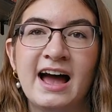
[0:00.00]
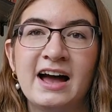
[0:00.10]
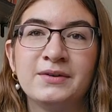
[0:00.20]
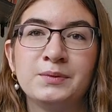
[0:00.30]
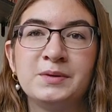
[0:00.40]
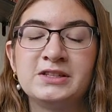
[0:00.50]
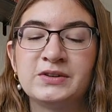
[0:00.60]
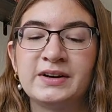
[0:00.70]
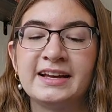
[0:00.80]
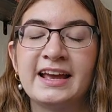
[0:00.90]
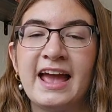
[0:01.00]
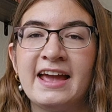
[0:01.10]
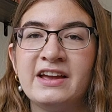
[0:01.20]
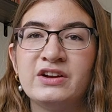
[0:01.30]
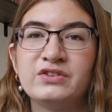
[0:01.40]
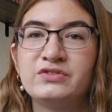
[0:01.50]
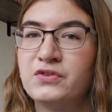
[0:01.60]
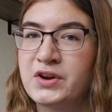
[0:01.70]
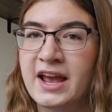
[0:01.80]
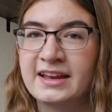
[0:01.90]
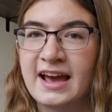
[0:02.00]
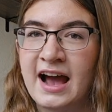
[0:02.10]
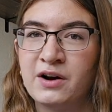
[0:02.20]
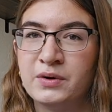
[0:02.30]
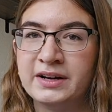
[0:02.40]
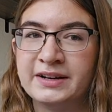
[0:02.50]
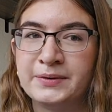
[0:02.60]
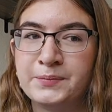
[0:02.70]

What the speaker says: I would be doing a 48-hour